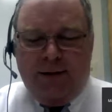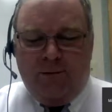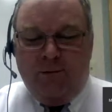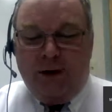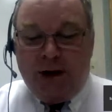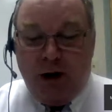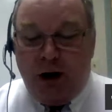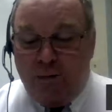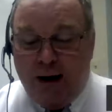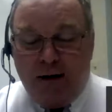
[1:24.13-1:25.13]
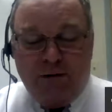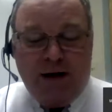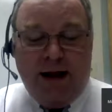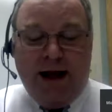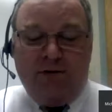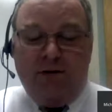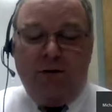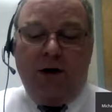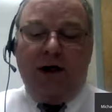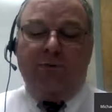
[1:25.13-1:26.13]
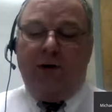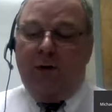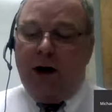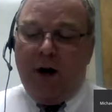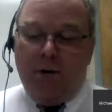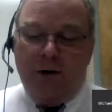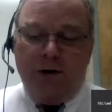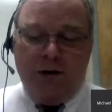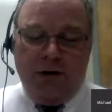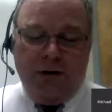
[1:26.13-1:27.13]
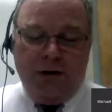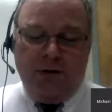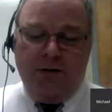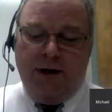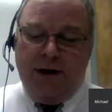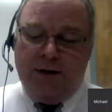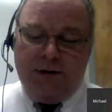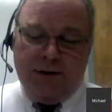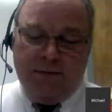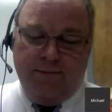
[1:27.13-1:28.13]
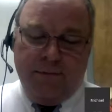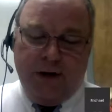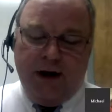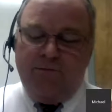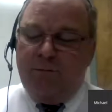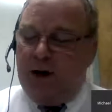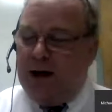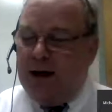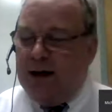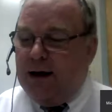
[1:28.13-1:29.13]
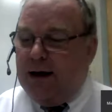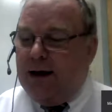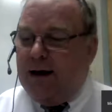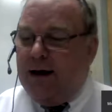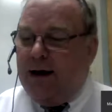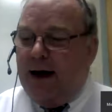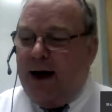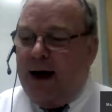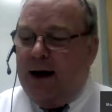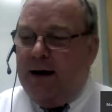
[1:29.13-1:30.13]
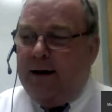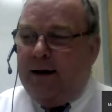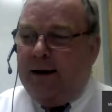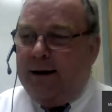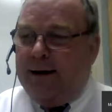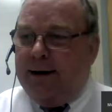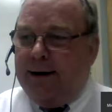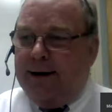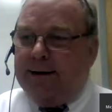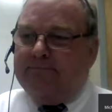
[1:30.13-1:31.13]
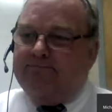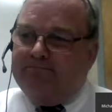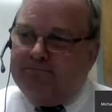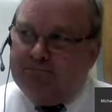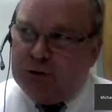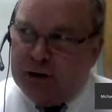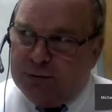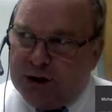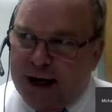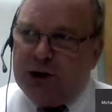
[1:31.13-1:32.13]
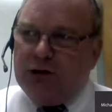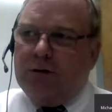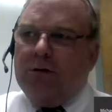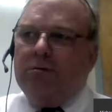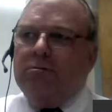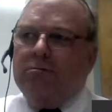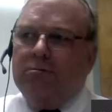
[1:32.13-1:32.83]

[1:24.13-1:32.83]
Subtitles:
we've been talking about over the last few weeks. What I want you to do is give me a substantial